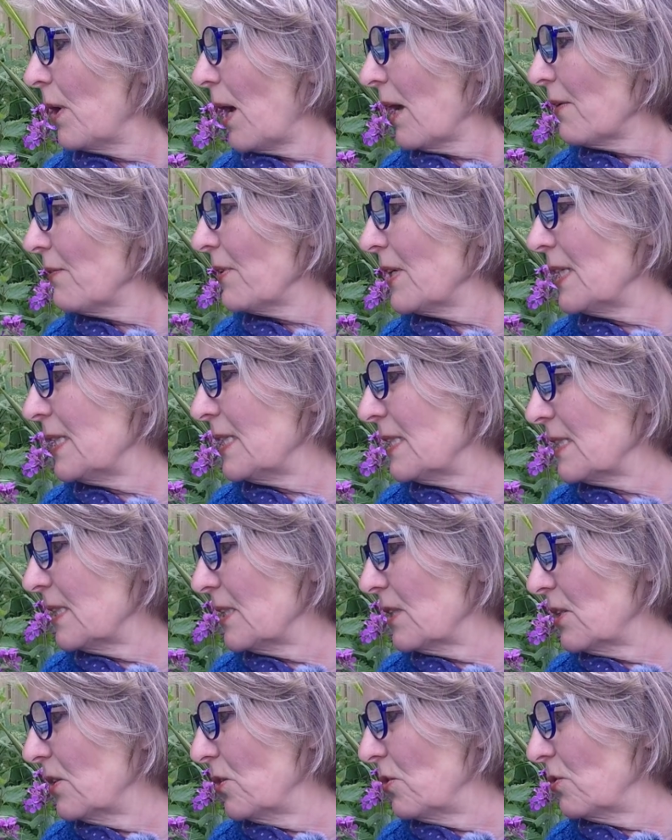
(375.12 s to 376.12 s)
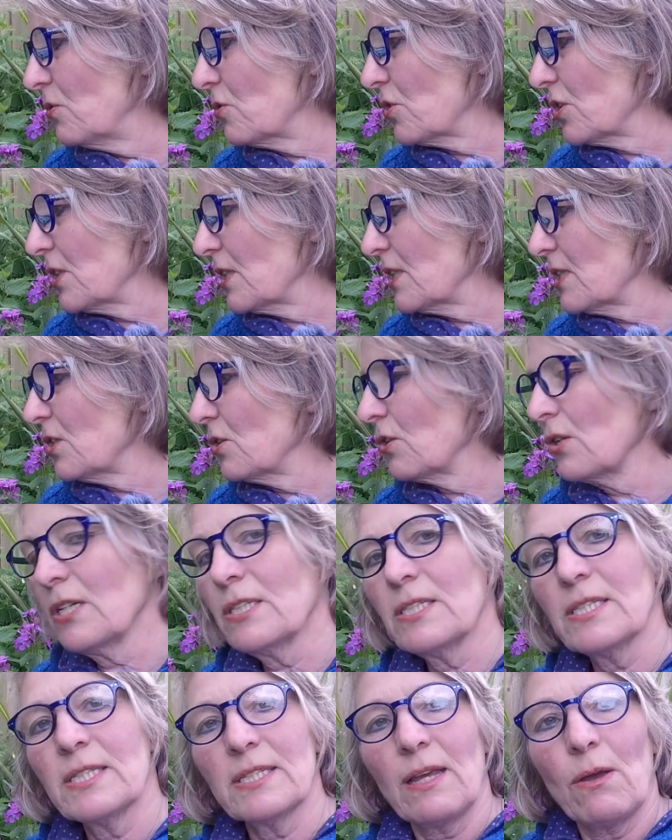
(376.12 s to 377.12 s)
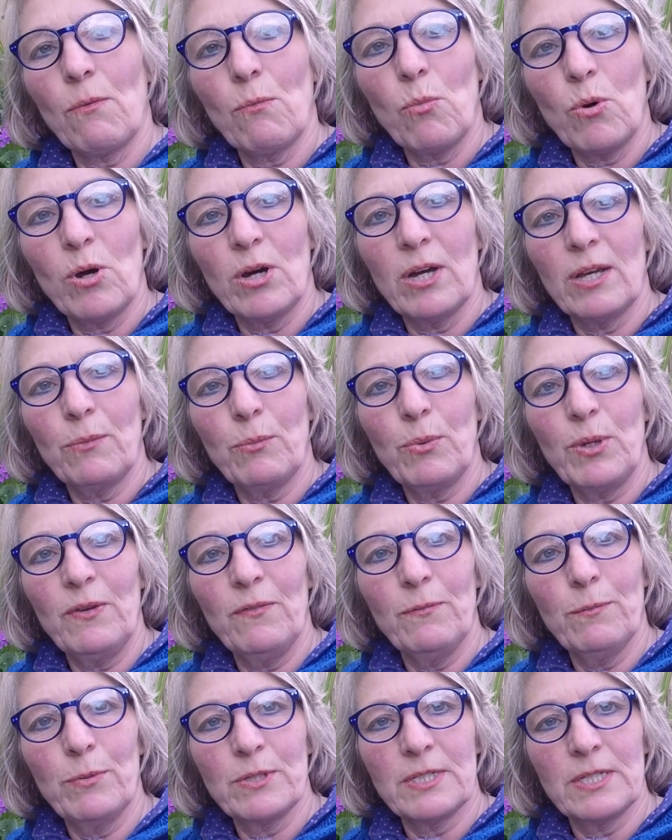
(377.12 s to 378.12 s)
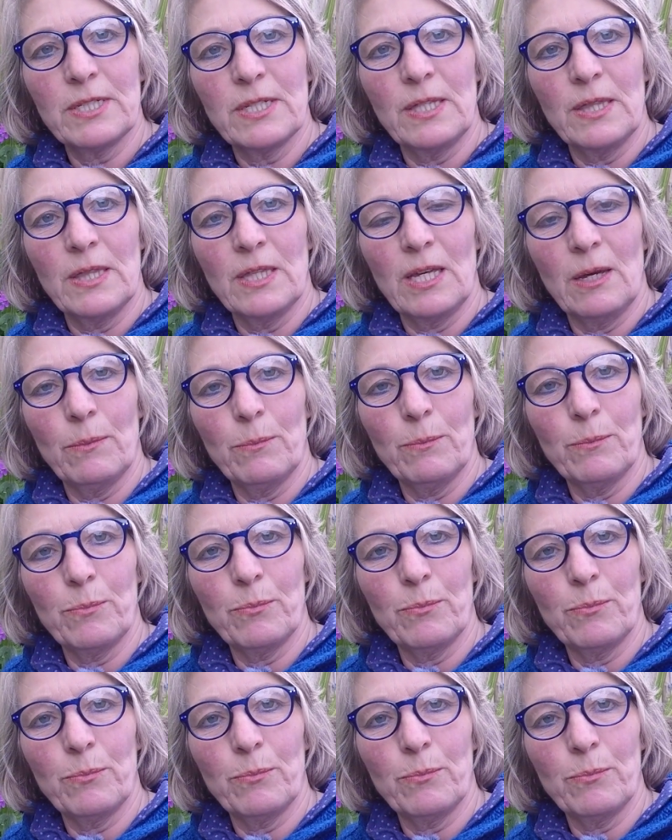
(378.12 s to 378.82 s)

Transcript: having listed the nutrients, you'll understand why we've put it in that